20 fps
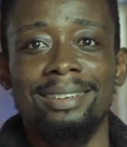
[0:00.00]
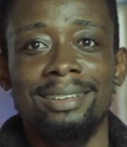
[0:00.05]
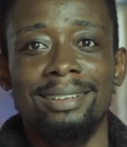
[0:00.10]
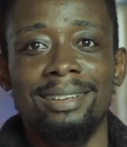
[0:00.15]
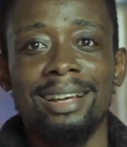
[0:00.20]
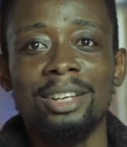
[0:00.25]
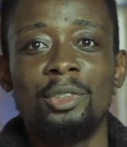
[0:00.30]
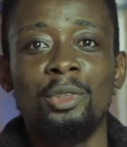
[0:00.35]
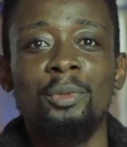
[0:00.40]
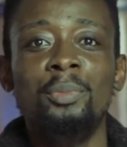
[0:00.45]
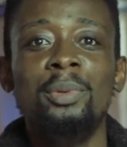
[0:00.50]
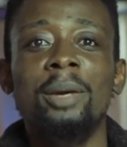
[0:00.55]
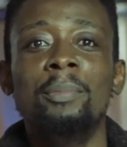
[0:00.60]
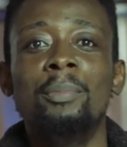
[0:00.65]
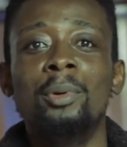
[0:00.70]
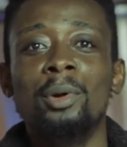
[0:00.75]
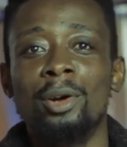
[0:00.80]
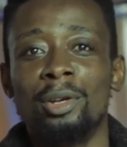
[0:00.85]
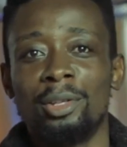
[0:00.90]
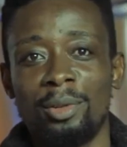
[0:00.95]
That should be a
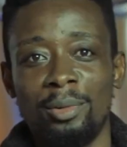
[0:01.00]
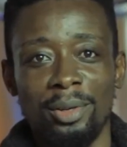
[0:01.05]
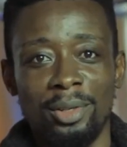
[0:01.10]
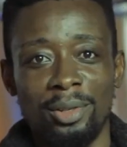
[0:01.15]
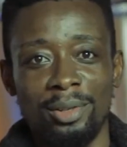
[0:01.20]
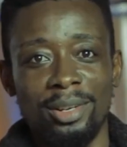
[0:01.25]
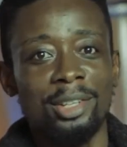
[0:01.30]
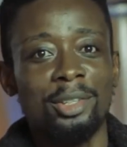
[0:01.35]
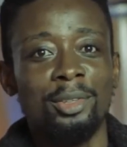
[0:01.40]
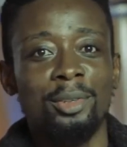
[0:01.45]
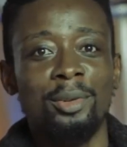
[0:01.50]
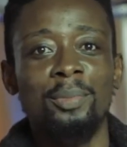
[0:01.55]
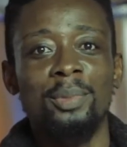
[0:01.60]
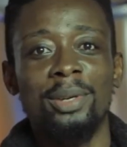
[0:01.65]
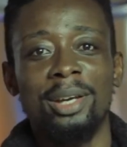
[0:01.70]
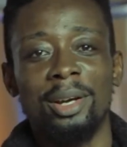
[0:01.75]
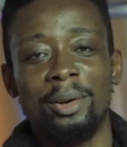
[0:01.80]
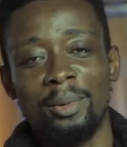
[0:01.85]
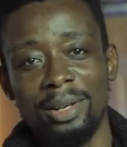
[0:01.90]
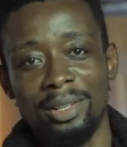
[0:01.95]
bonus question. That shouldn't
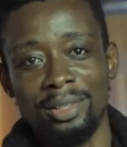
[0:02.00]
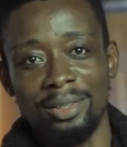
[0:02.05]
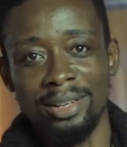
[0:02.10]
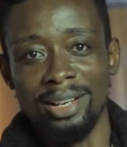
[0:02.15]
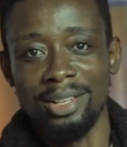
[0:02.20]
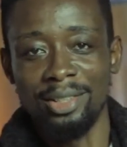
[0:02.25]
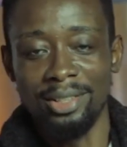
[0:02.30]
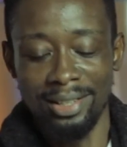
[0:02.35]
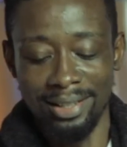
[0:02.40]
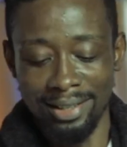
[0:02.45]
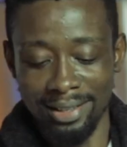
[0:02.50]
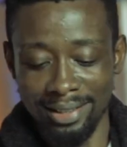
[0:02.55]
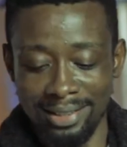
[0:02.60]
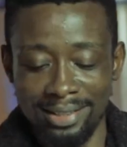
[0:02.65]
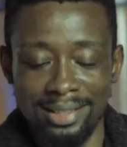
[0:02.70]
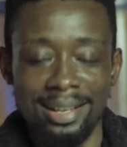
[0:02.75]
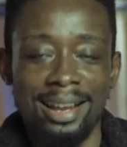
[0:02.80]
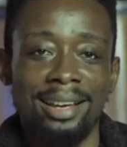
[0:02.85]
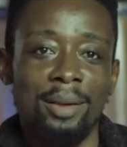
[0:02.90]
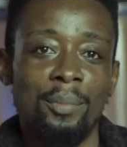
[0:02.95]
be a question.
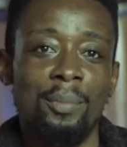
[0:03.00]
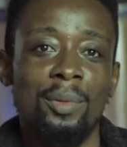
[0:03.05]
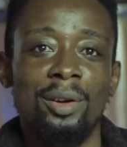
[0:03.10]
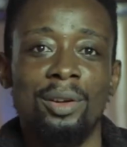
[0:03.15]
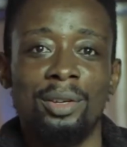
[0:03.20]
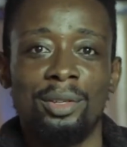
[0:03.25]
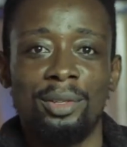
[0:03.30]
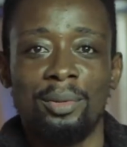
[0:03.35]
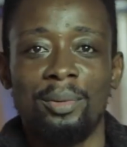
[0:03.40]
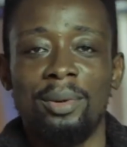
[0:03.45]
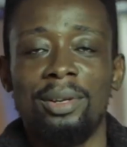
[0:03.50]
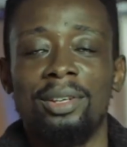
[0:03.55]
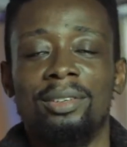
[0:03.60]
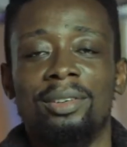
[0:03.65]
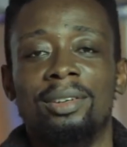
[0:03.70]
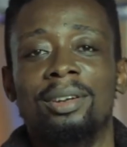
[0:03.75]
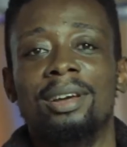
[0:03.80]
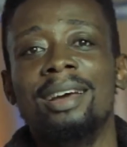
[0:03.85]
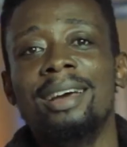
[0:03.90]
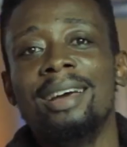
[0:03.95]
It's like a bonus
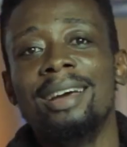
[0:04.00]
question.